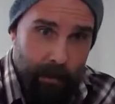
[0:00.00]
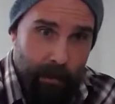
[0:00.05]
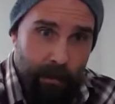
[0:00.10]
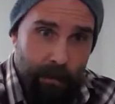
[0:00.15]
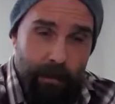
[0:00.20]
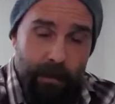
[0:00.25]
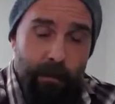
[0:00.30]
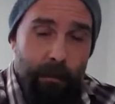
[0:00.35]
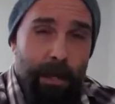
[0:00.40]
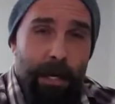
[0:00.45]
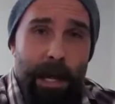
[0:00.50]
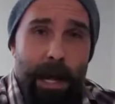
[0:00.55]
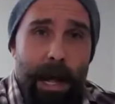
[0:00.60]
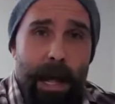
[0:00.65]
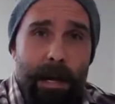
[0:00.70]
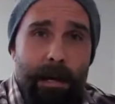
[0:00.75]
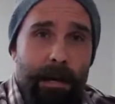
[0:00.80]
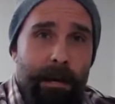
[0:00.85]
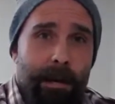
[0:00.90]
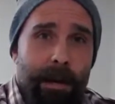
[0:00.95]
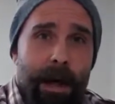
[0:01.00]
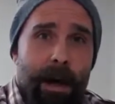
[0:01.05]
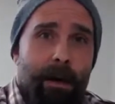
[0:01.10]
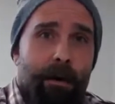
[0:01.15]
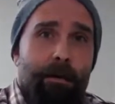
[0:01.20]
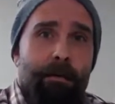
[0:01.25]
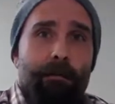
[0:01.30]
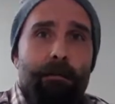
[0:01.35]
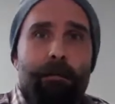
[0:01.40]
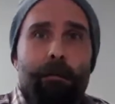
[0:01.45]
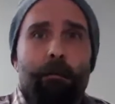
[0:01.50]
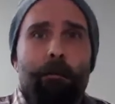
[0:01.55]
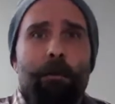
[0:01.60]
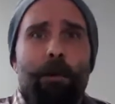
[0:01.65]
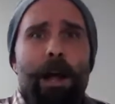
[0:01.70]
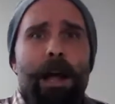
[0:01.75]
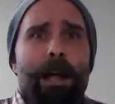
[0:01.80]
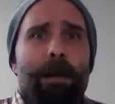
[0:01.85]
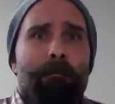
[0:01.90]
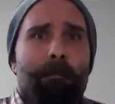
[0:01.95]
that's been handed down from
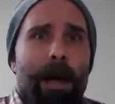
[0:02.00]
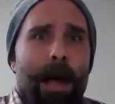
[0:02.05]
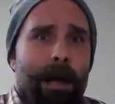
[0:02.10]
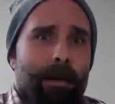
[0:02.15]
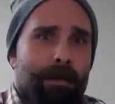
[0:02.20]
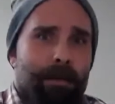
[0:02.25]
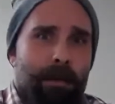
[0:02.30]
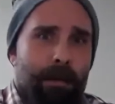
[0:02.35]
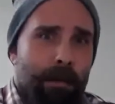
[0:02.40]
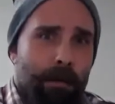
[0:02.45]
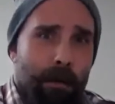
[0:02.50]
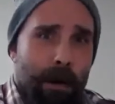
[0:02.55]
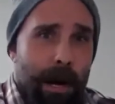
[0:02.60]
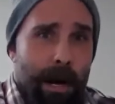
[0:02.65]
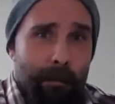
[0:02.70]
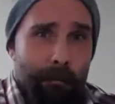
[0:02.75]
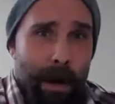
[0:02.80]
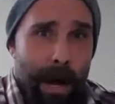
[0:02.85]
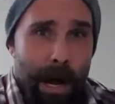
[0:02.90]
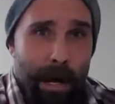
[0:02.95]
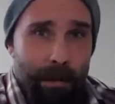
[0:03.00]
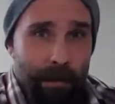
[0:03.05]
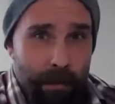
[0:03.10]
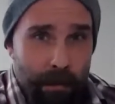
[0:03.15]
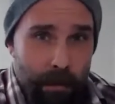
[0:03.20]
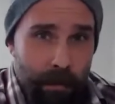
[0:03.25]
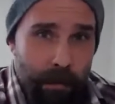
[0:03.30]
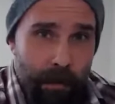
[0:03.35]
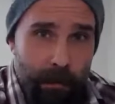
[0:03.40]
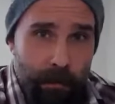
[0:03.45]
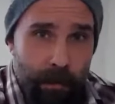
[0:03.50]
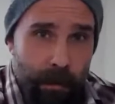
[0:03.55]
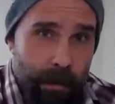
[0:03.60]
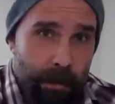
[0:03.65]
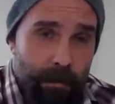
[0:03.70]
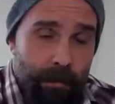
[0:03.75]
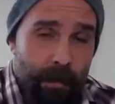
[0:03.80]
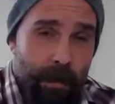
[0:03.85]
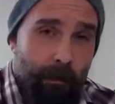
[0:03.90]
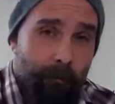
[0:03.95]
grandmaster to grandmaster, and there's like
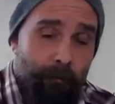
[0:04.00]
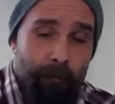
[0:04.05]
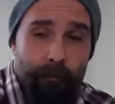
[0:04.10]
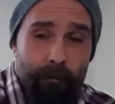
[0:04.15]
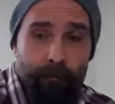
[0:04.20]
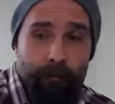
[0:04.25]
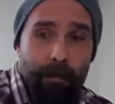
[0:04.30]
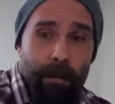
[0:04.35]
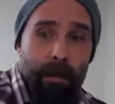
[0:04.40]
some